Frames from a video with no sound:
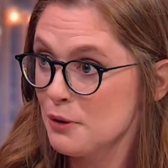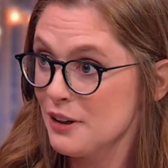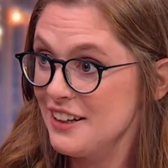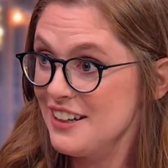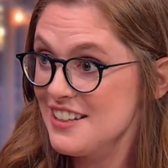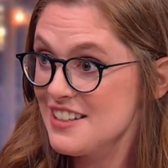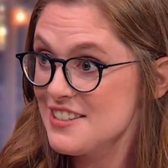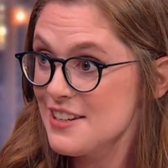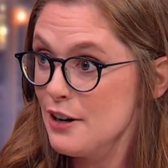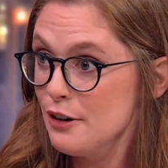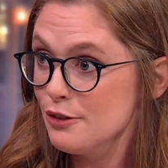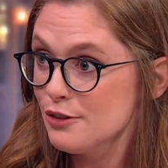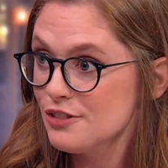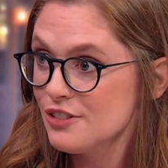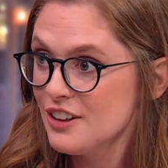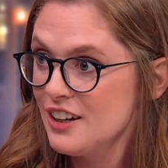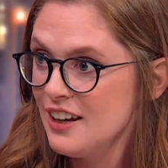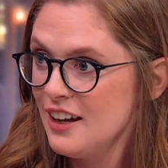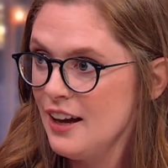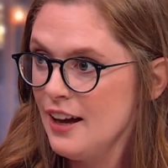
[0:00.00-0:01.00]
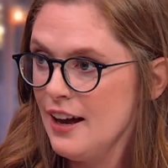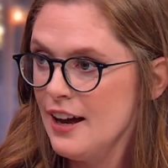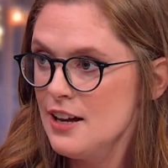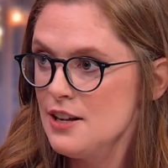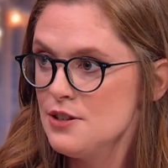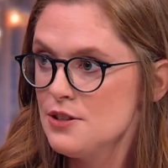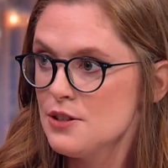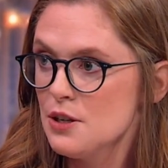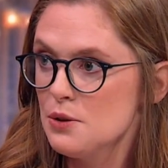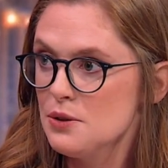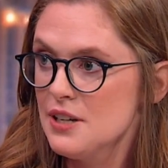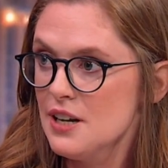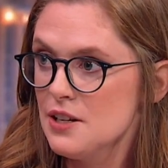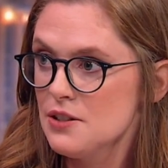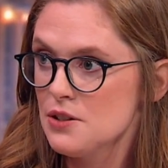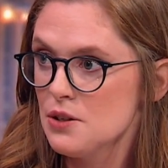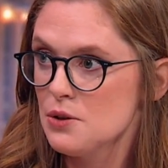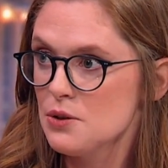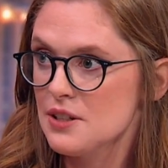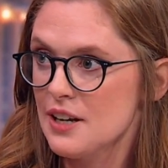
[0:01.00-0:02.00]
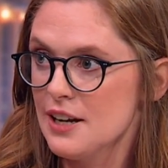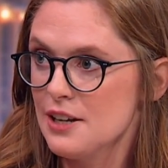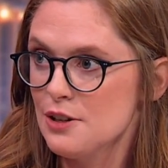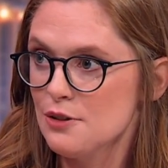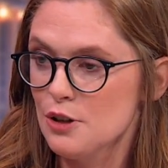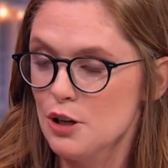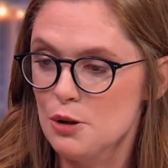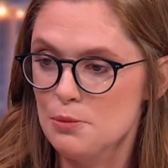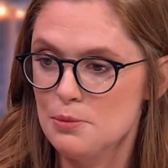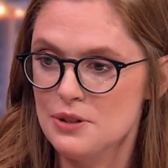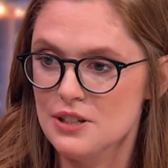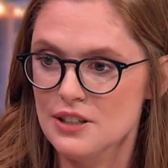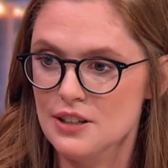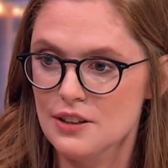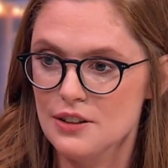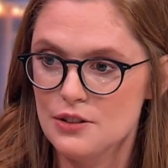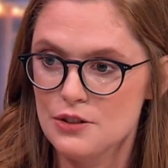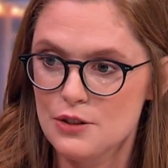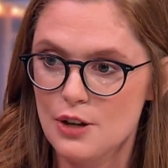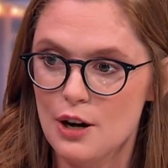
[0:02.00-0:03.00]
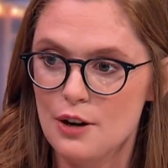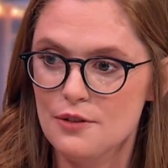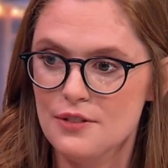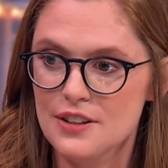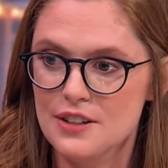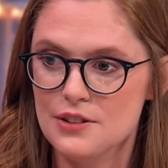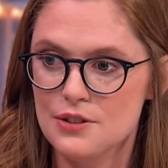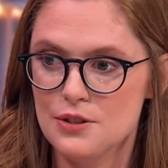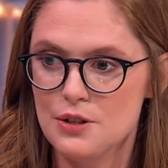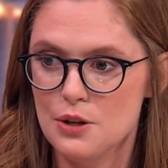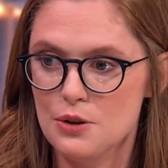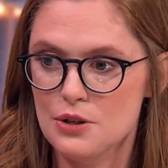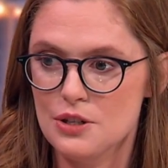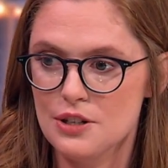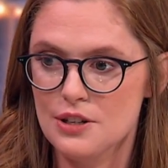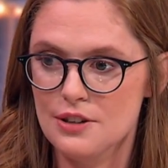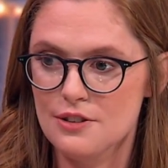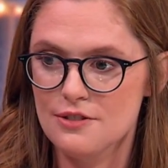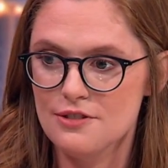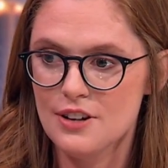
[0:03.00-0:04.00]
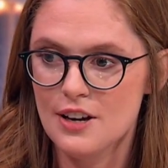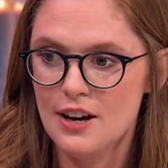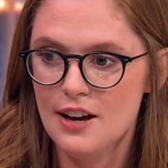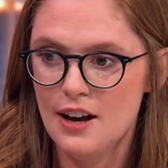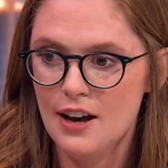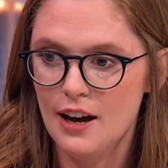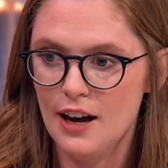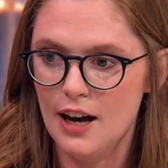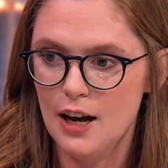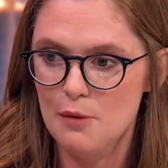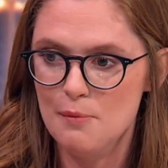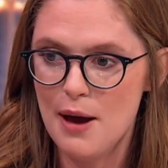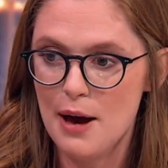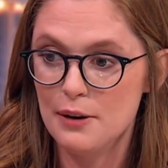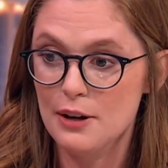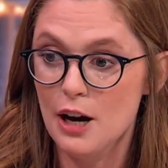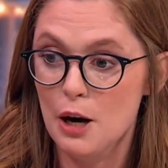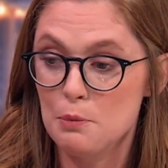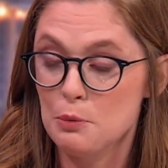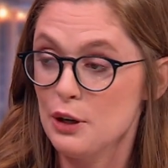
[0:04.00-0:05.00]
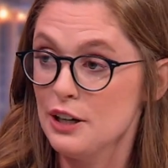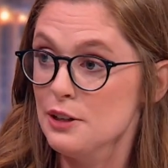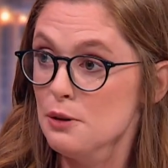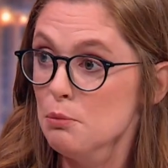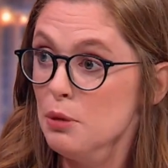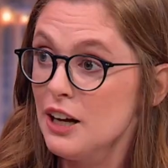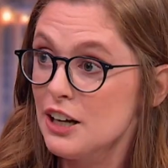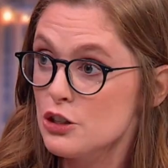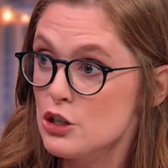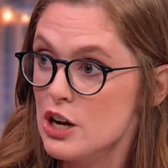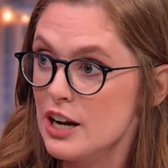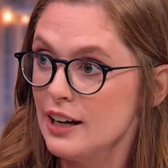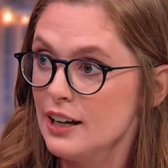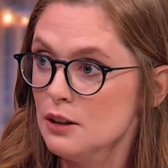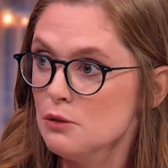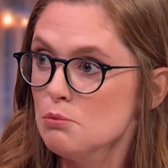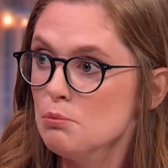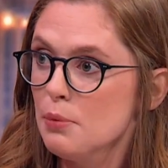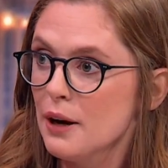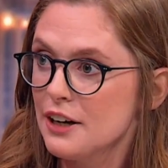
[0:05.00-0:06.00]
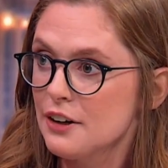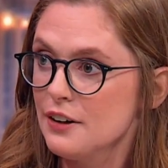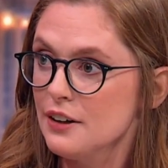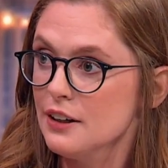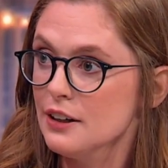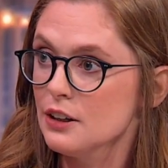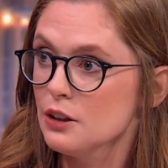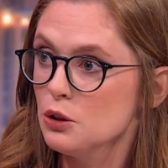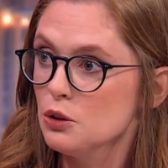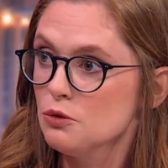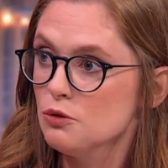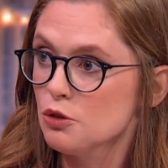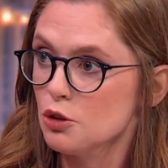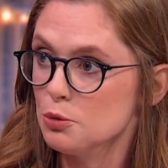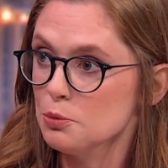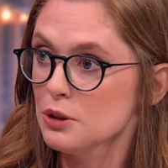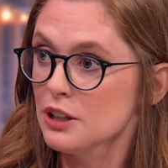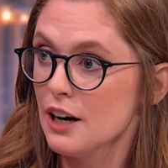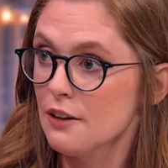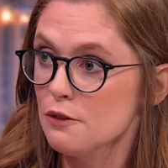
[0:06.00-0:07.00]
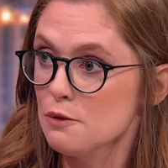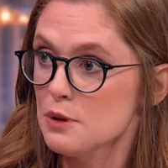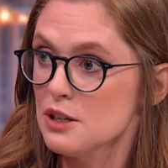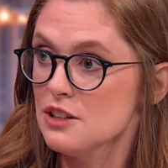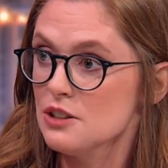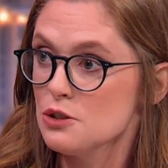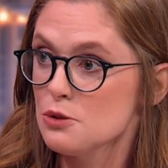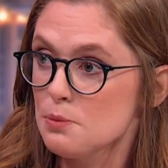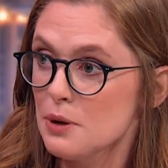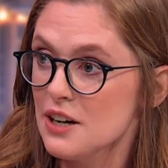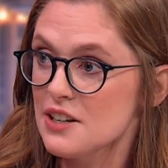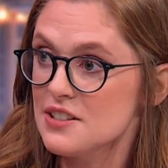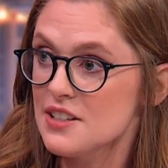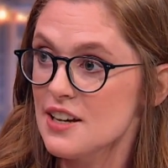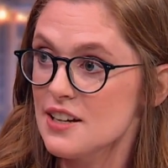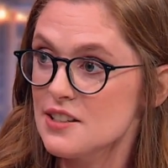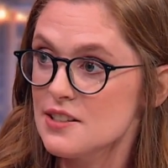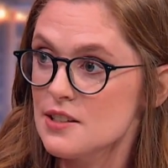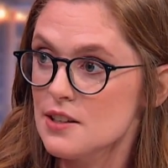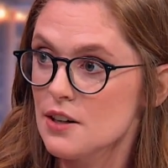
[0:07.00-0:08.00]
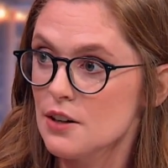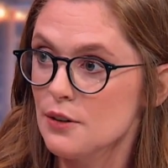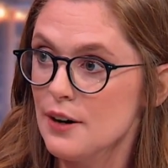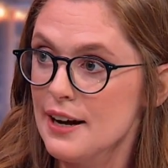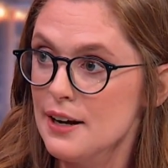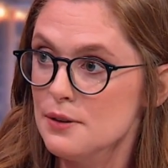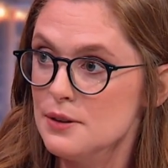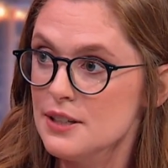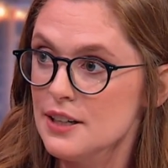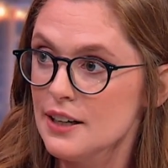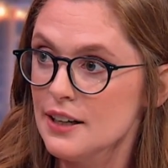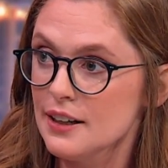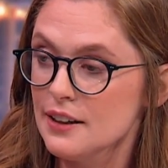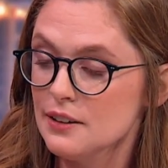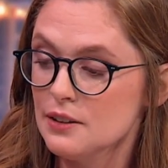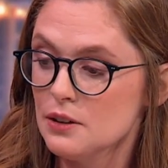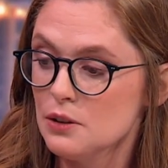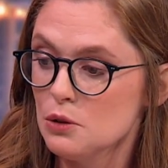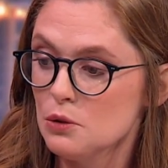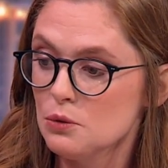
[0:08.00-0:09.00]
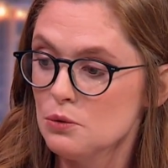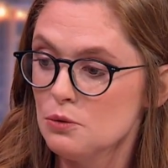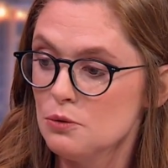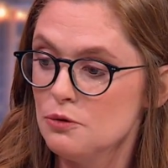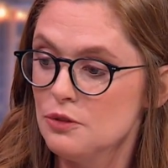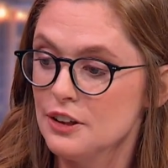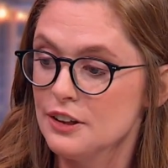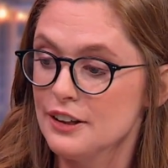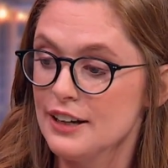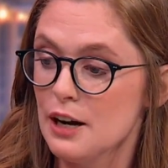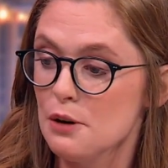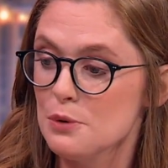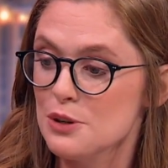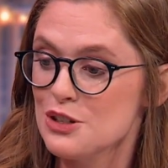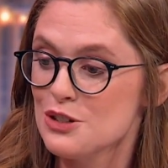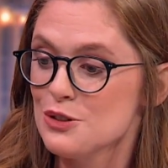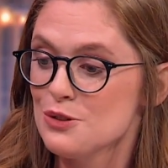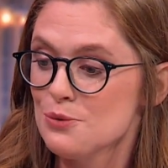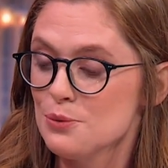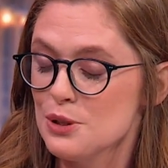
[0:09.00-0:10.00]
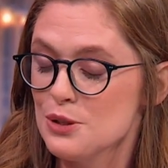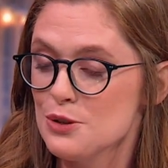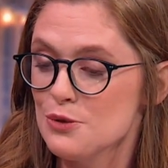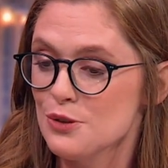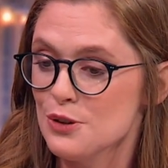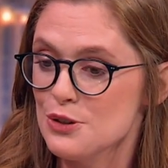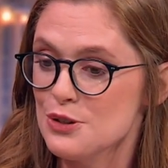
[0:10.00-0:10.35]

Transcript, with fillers: upgrade itself. And so Tezos kind of hoped to solve this notion of um, how to upgrade a blockchain by creating a formal governance process around uh, figuring out which, which